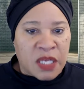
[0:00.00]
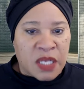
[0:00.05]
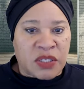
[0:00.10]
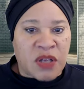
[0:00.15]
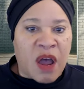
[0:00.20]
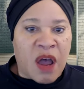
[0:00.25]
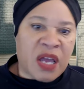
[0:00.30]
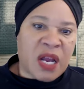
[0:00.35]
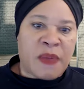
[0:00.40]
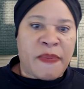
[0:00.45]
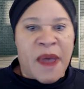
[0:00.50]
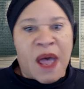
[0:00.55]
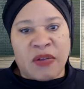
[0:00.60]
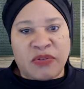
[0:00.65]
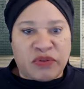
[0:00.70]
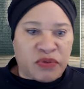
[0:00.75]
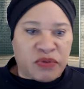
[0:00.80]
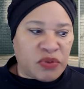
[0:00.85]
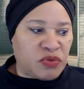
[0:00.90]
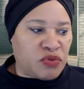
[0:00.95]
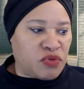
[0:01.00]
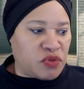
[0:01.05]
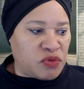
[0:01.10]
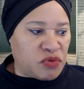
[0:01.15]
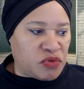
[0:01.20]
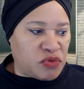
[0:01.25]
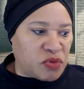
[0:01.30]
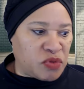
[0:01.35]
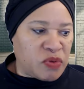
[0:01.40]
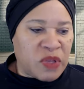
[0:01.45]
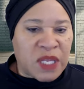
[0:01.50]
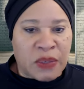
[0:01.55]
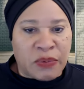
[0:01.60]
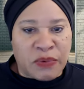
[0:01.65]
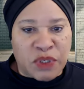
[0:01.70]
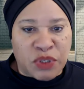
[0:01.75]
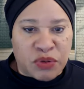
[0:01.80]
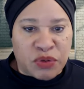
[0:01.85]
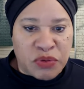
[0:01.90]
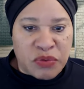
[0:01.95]
Talking about Drew, Drew, Drew. And then
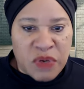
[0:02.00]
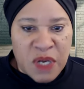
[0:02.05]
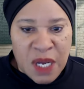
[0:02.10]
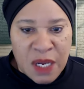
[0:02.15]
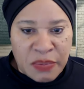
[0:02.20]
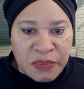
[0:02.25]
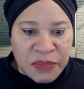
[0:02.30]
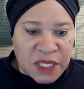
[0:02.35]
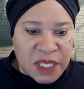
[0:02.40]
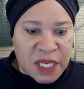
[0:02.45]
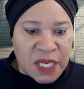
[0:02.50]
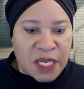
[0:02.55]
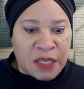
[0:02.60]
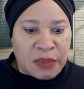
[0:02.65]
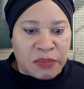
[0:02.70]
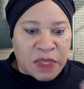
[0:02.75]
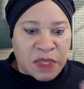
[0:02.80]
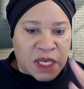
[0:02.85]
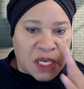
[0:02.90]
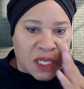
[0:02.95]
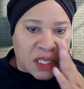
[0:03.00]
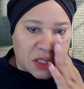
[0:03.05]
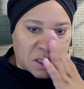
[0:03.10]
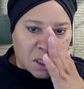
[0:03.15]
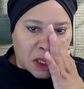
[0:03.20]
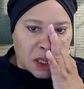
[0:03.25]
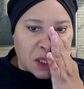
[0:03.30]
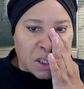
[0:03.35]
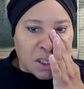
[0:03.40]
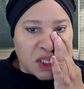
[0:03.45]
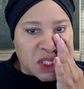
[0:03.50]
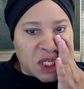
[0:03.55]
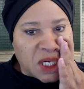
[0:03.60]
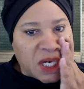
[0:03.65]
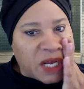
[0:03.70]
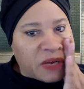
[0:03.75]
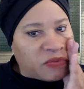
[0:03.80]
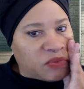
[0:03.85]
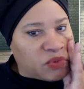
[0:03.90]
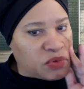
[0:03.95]
when Drew comes in, because she
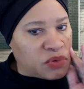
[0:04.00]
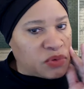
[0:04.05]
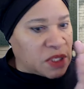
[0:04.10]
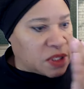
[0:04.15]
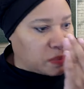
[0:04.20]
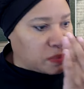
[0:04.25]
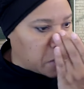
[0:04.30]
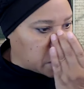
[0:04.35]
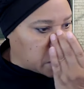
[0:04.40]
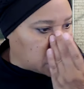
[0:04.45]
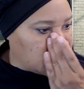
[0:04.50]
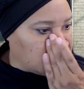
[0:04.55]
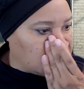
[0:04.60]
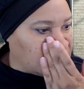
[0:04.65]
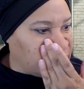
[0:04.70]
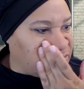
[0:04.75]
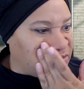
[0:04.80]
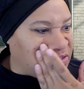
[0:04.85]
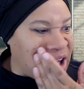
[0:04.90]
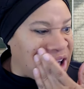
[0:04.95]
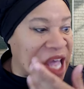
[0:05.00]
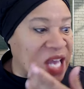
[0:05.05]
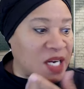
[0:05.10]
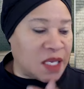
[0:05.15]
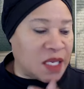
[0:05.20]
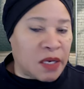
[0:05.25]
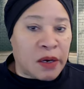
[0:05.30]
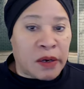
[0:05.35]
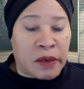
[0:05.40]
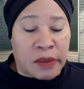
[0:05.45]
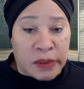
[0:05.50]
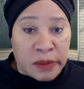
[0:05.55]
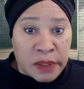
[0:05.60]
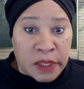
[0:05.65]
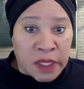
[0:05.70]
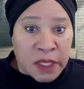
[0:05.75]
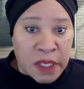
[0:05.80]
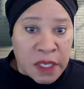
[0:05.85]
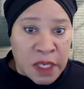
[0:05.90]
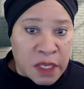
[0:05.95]
left Drew this message he finally
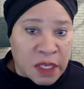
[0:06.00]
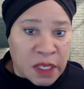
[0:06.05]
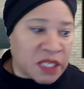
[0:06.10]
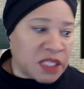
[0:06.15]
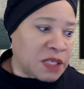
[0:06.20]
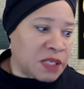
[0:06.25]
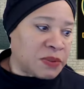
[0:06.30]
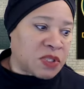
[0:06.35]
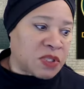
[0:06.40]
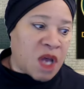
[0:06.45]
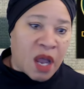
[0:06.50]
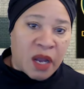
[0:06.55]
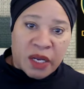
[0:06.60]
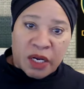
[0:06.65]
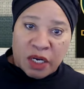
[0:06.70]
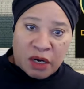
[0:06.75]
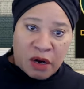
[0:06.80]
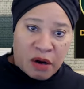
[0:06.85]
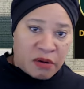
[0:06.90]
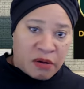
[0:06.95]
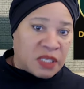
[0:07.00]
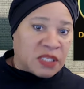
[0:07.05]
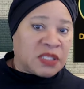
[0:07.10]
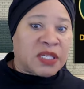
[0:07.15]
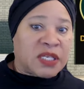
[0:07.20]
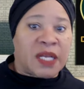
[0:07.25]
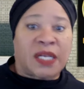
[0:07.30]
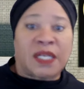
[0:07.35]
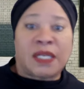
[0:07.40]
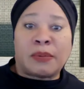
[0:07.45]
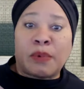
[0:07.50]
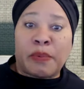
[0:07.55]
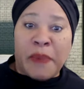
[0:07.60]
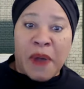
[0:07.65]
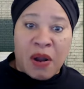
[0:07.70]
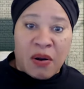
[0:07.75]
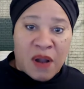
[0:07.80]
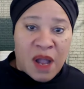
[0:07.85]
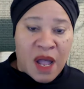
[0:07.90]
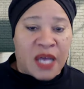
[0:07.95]
heard, because he was talking to Curtis, telling him
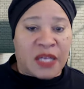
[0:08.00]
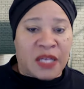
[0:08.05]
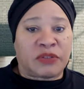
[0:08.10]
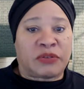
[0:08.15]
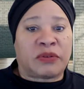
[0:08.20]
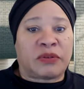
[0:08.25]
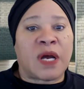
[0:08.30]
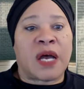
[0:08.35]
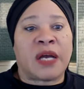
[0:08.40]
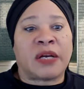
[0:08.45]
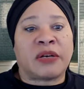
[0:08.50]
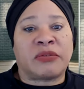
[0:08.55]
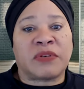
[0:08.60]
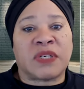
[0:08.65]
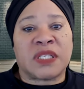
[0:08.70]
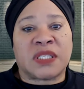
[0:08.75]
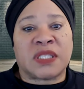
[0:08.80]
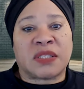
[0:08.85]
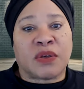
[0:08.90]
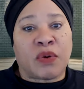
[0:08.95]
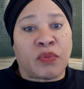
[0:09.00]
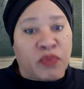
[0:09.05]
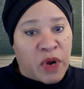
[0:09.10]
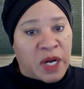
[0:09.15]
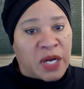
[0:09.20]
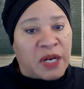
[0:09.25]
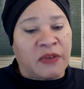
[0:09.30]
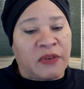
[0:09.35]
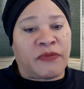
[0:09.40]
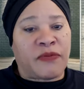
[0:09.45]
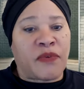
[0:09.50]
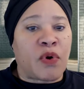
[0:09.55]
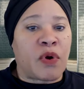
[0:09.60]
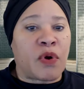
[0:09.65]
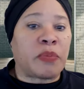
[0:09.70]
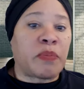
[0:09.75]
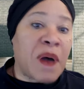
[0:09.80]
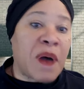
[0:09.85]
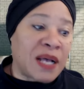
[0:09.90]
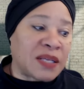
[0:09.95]
about con- Congress running for
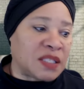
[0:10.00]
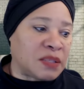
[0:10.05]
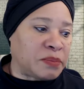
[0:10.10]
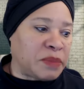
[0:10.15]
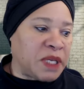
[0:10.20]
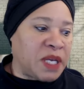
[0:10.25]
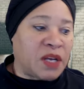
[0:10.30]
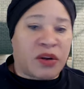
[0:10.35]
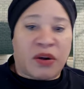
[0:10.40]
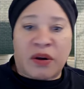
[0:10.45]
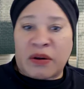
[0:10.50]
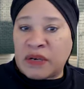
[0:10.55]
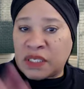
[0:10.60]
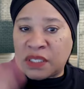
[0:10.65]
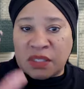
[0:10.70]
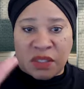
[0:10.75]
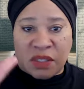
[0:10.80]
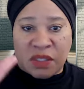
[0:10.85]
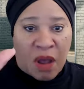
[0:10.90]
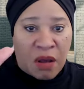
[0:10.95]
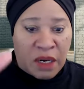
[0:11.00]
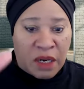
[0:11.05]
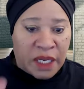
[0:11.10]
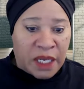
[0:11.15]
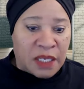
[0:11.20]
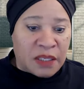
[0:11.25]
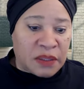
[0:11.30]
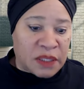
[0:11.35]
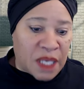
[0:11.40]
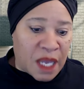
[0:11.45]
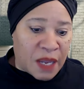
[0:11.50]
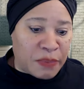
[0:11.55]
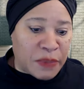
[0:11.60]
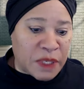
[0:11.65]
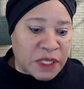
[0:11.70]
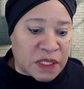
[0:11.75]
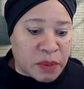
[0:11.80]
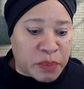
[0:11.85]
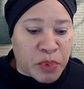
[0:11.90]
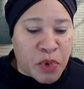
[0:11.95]
it possibly. And Curtis is all in, gave him
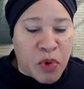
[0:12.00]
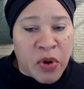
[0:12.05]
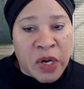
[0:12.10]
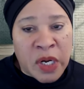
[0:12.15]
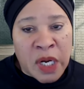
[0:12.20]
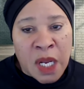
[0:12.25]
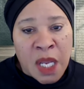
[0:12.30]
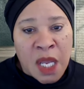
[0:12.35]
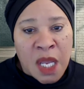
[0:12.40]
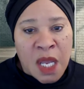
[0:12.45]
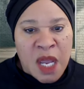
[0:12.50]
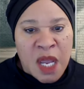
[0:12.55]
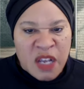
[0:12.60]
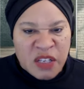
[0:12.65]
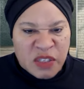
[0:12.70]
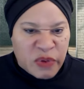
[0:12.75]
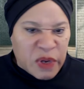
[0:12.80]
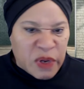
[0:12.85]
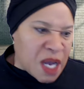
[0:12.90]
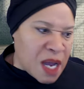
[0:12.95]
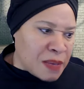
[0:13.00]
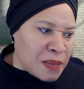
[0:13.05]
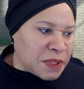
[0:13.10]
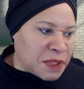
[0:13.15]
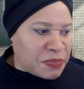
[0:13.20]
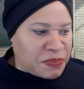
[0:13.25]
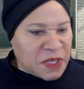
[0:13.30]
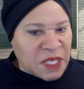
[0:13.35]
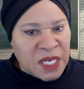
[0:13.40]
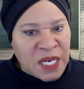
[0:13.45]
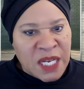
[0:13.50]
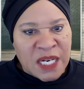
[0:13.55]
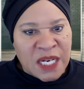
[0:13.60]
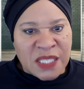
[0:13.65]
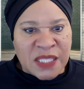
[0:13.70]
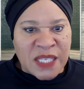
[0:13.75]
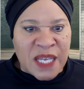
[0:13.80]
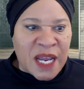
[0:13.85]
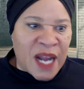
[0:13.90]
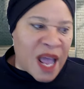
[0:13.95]
his support. So he comes up to Nina
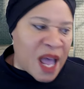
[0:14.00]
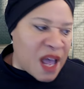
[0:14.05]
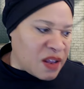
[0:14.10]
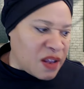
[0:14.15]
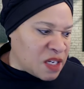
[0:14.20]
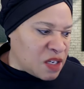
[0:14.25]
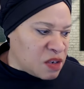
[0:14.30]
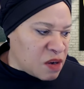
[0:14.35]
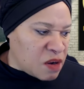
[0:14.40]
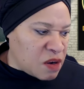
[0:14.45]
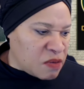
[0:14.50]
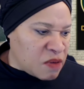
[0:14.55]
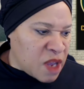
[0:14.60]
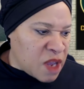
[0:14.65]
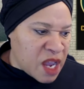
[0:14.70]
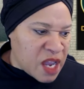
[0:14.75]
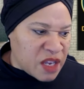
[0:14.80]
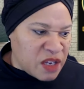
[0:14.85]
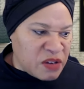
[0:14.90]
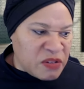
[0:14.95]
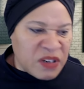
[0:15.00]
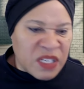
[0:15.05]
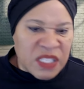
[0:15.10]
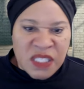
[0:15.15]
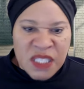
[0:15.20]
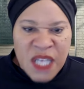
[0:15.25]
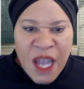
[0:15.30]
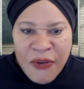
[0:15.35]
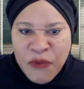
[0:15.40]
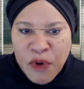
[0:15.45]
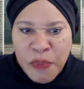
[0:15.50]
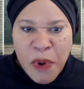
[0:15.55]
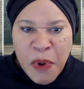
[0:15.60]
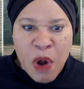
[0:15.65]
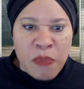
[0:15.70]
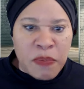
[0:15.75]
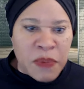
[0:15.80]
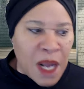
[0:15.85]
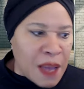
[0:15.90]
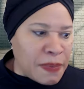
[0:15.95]
saying, How, you know, you're
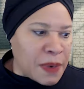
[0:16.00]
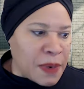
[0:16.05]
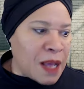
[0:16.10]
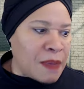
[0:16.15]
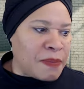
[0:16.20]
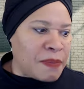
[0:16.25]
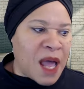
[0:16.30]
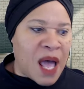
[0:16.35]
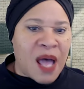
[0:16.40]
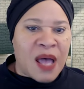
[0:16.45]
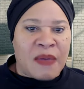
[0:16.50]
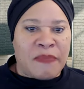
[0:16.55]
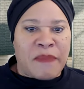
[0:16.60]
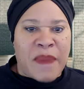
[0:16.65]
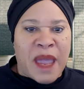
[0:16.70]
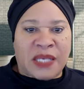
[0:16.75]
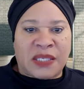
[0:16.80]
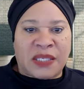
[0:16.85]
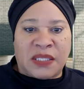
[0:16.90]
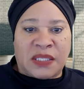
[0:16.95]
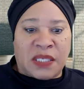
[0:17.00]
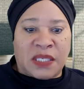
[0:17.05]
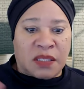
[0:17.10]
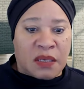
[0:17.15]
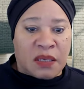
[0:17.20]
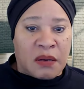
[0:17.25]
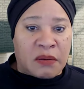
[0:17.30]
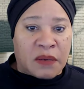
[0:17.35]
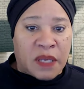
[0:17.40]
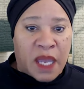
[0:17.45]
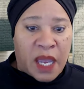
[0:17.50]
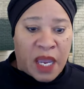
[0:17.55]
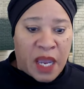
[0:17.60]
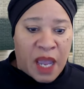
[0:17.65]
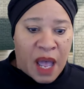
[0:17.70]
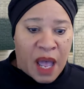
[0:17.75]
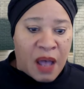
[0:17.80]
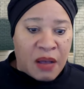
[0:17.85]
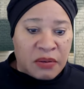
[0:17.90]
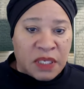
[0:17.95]
insufferable, blah, blah, blah. And Maxie says,
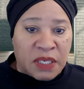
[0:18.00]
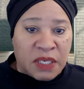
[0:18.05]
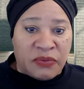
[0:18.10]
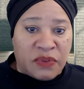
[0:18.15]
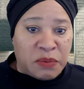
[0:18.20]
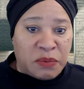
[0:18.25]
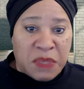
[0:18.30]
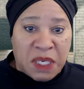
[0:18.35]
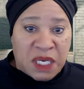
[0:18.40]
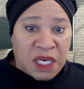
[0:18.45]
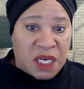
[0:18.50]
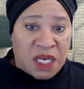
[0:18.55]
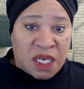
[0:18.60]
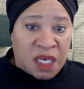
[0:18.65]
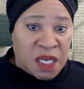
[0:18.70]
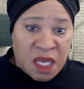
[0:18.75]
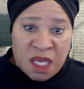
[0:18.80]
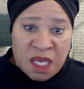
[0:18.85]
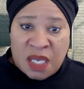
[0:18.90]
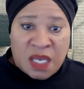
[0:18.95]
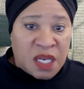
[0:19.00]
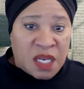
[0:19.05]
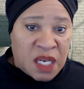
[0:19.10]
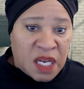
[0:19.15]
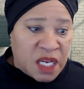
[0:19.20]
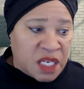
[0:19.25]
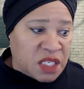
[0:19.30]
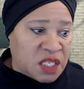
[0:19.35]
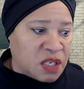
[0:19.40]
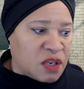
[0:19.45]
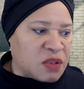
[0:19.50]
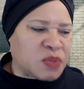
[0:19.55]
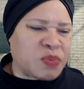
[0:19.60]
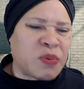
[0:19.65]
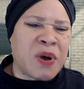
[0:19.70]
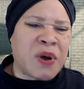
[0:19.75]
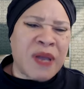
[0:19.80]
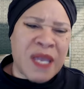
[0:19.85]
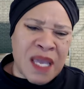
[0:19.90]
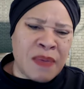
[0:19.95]
Okay, I'll leave the meeting and she goes,
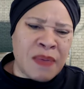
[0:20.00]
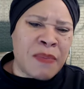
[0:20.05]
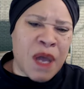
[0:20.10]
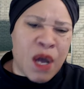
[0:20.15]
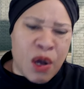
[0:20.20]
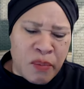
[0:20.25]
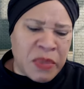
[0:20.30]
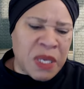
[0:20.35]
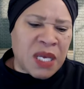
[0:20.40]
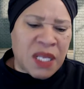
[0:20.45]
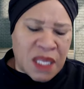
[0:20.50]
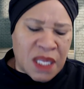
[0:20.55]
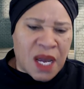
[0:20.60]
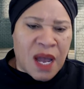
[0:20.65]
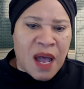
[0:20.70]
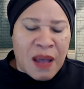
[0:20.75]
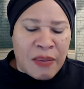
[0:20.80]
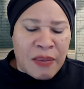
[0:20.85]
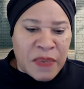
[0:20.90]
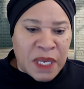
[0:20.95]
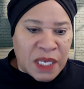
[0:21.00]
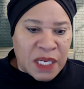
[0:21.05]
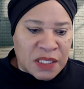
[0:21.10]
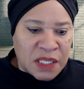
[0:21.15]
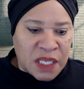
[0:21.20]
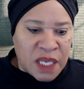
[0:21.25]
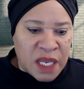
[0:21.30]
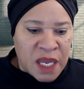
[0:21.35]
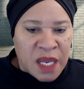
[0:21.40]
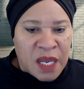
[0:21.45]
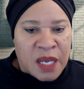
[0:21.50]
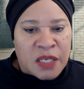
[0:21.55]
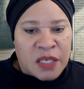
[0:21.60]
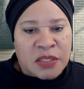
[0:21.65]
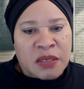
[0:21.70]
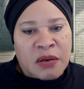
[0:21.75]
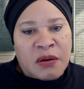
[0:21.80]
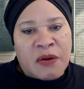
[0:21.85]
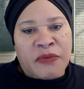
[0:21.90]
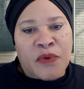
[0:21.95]
Well, email me the comments.
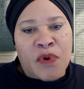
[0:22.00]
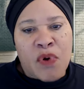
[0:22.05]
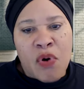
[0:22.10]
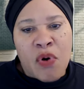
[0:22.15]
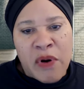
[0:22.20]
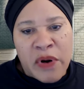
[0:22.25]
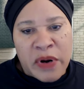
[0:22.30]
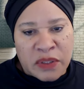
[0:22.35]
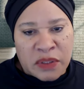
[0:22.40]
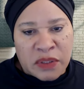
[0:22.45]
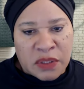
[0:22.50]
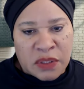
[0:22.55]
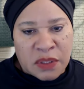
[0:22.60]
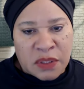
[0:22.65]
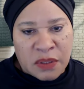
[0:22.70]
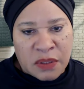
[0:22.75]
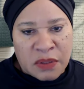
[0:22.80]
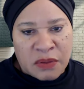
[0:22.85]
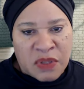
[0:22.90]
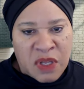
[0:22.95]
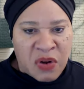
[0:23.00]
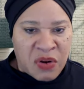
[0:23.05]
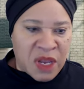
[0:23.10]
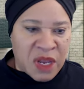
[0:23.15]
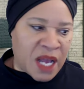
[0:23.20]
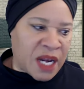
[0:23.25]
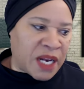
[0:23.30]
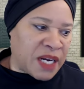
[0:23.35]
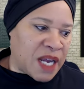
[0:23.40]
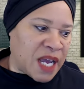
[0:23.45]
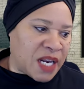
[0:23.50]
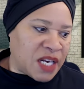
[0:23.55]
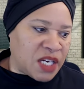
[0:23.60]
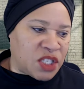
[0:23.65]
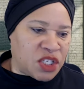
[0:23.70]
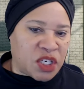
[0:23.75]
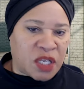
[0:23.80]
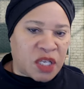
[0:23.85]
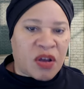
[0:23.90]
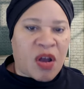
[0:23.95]
So, of course, they're yelling at
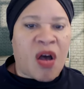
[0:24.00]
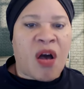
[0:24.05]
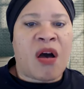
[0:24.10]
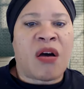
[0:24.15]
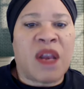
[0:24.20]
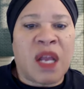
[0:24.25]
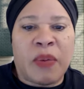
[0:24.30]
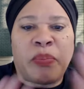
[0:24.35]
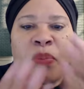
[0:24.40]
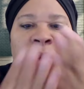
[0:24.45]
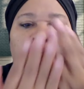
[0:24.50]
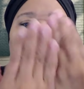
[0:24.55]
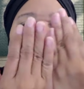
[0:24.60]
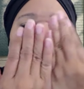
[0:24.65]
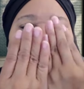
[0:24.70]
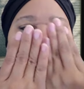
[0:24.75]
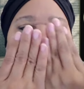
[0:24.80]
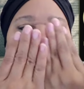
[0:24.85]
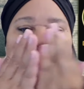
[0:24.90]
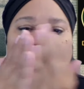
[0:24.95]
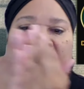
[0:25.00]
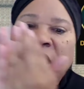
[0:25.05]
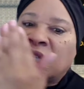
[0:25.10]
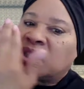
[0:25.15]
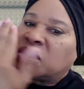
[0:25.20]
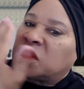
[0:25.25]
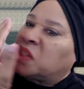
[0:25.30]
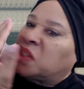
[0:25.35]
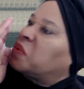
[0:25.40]
each other, all up like this